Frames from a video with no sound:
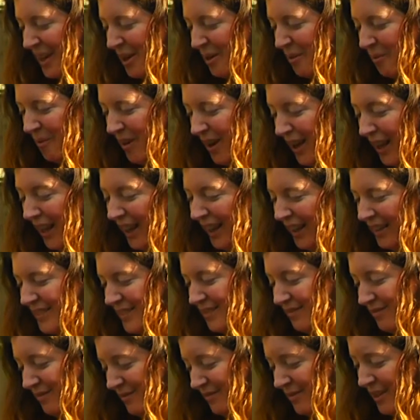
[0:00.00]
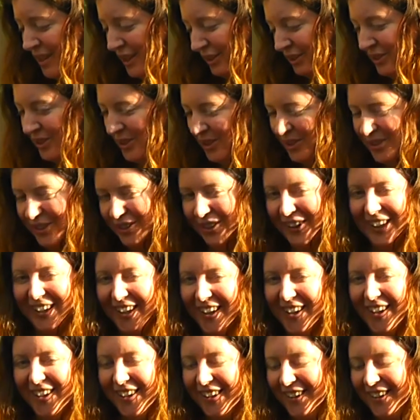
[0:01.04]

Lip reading: In a way, it's reassuring.